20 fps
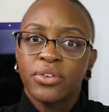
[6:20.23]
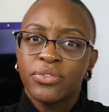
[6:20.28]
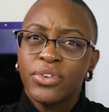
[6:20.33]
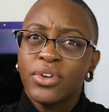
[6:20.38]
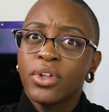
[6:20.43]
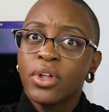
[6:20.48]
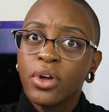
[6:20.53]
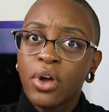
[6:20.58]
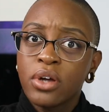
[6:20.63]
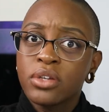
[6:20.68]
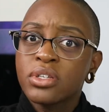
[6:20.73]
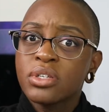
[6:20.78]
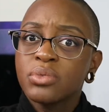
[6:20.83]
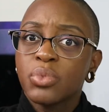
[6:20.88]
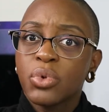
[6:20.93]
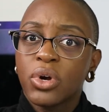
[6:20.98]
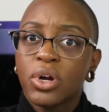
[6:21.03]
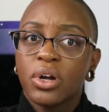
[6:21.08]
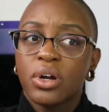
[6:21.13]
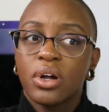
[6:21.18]
I feel like ours is
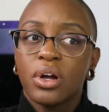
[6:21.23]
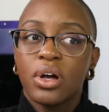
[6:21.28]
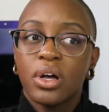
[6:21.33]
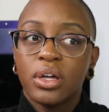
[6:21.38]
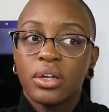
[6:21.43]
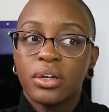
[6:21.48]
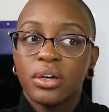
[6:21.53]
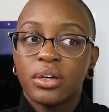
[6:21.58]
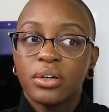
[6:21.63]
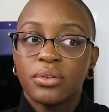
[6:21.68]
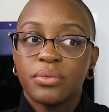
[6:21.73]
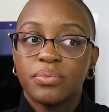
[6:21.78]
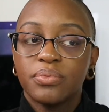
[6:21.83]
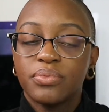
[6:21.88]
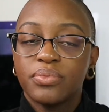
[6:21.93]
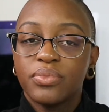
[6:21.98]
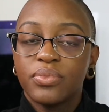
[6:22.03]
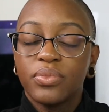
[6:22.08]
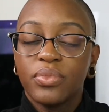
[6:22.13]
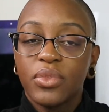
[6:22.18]
more on a
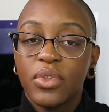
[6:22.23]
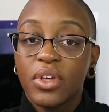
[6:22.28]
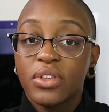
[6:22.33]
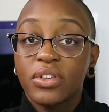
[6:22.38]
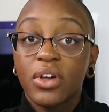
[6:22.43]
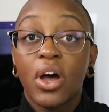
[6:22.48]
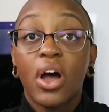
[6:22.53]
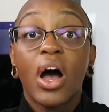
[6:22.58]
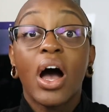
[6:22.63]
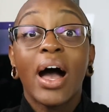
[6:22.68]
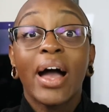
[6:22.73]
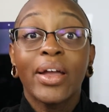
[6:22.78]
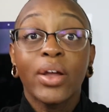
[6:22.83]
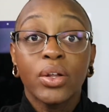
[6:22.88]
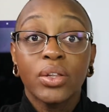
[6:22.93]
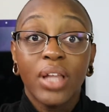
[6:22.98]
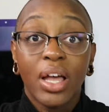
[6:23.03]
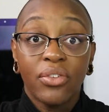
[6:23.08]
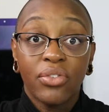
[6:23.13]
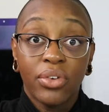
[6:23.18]

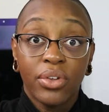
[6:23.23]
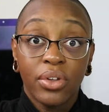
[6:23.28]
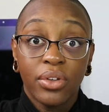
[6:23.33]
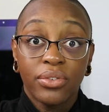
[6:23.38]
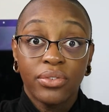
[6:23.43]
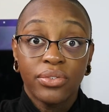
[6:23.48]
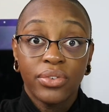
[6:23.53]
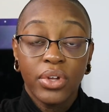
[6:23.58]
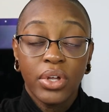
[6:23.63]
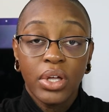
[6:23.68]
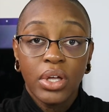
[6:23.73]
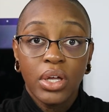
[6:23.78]
higher level of